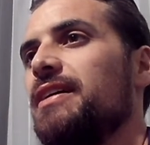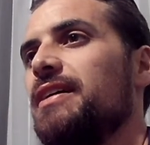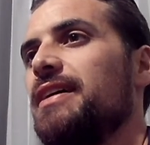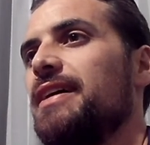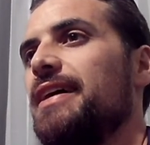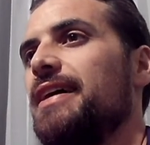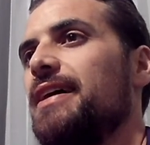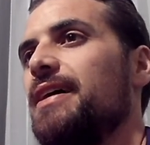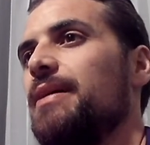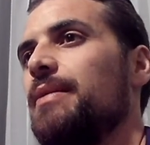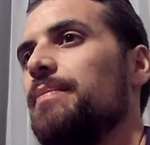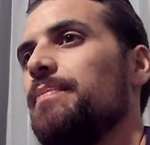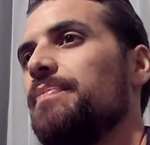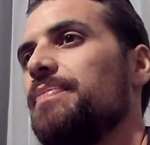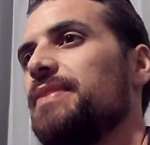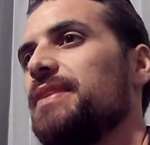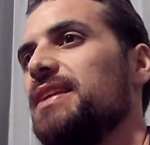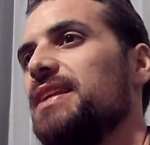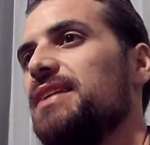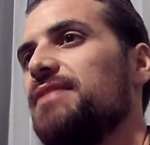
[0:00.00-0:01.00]

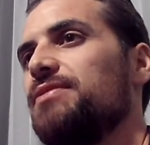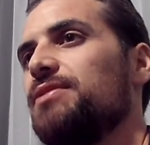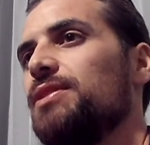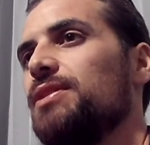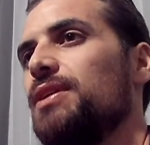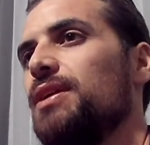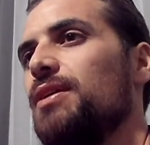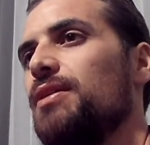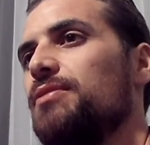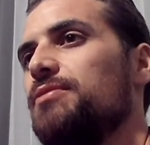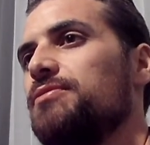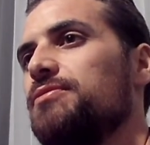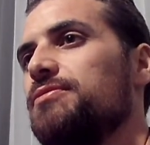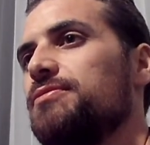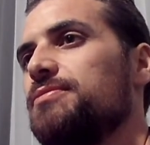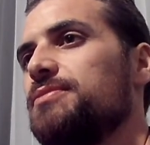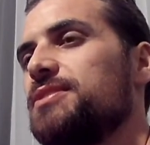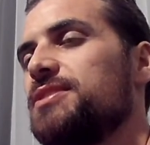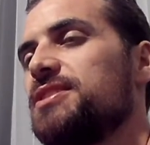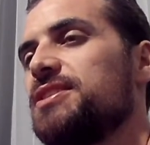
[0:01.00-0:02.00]
the level of
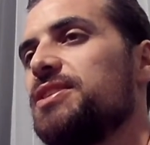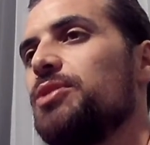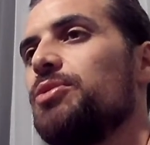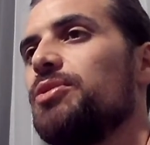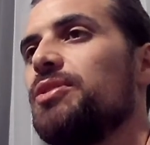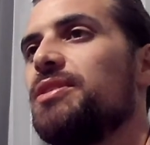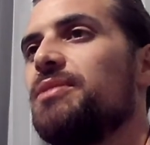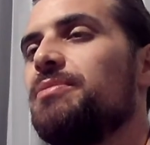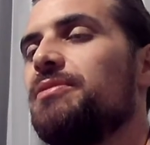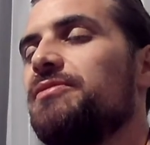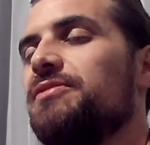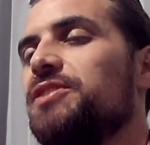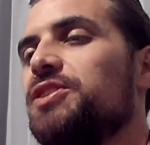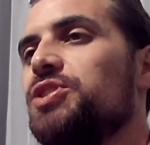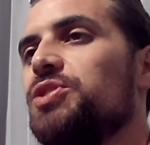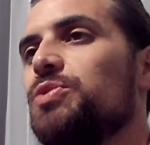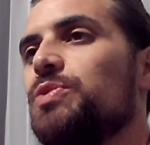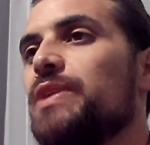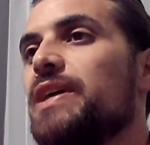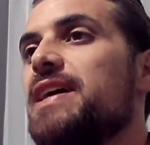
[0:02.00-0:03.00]
skill that a
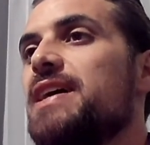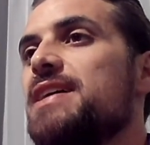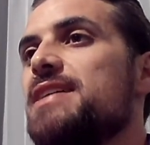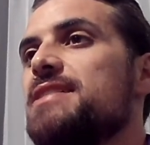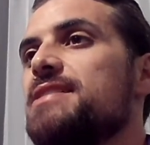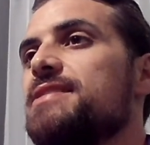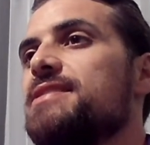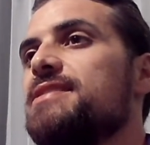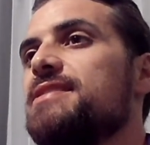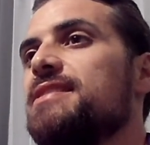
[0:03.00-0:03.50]
professional has